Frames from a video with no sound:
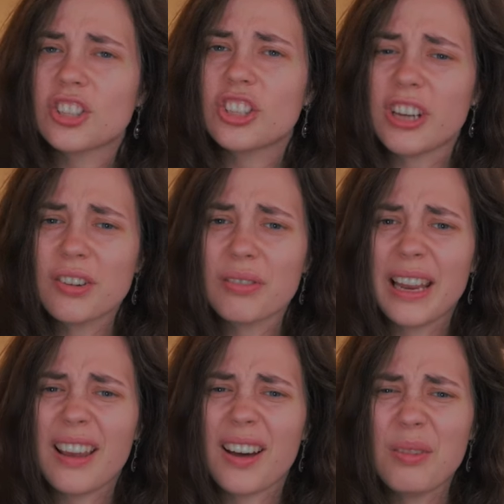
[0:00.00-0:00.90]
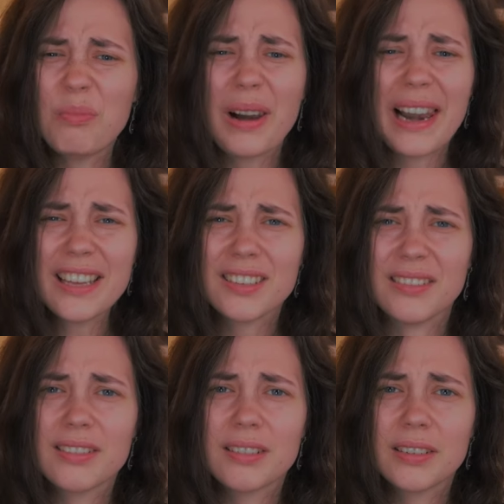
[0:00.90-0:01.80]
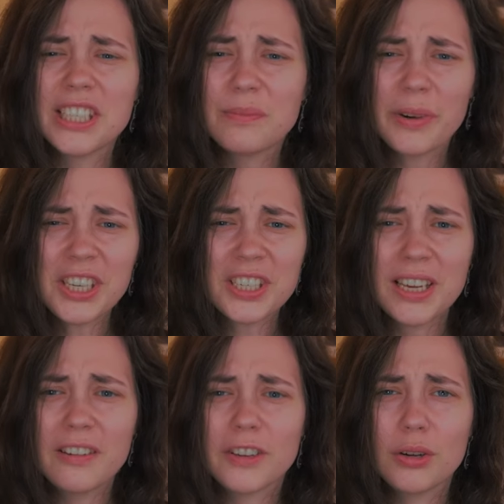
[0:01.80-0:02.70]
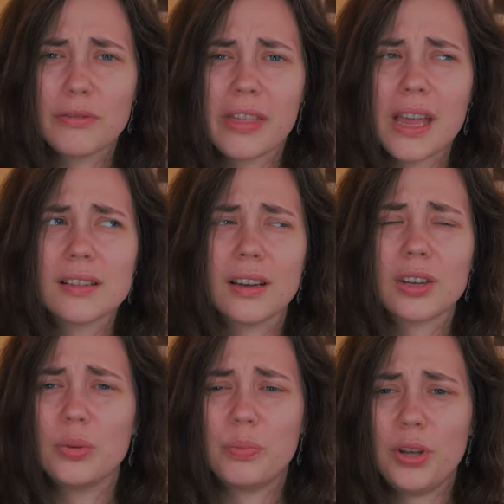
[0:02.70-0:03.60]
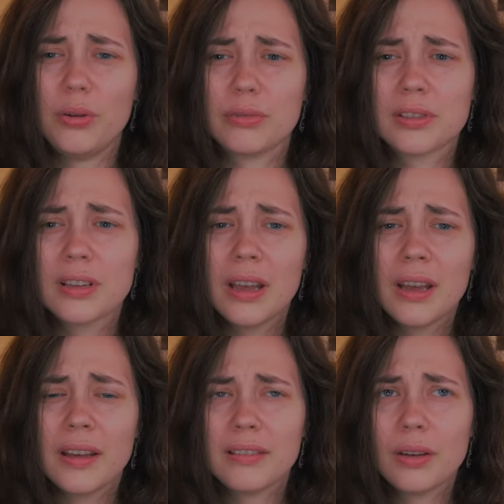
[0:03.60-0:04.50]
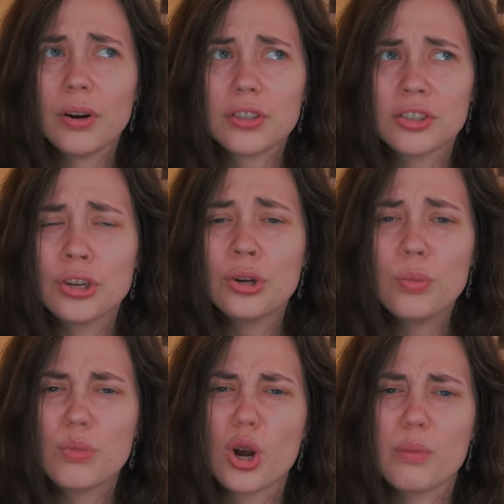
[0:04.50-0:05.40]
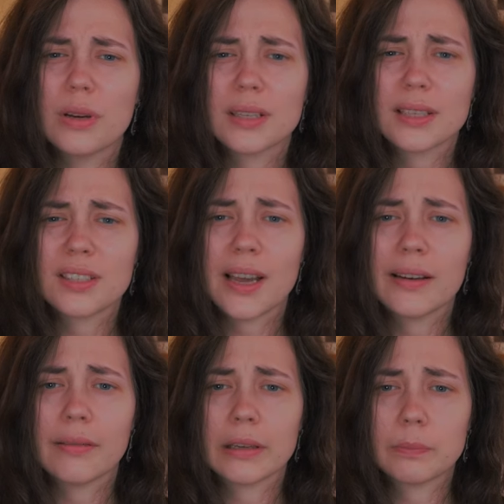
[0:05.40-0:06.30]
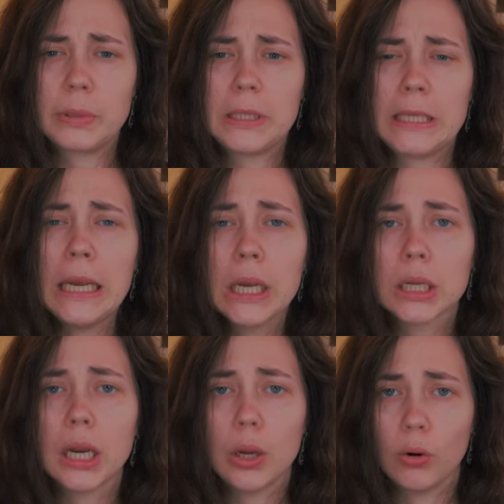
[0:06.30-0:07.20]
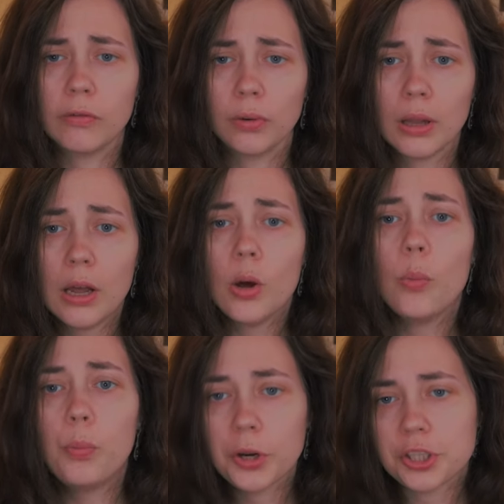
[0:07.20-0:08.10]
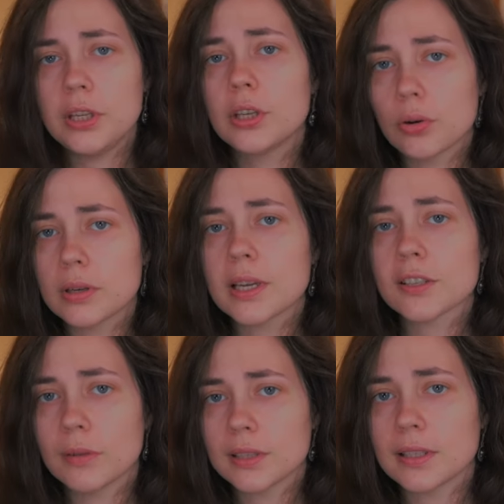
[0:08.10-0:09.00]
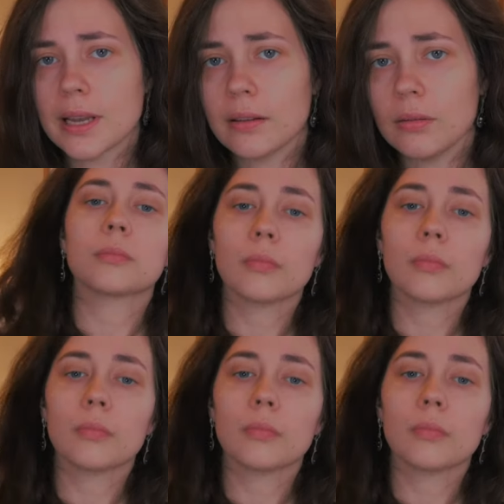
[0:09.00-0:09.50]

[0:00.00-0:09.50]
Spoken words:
generally unpleasant, especially in view of things like abuse. There are two moments that stand out as particularly awful, but you need context to understand them.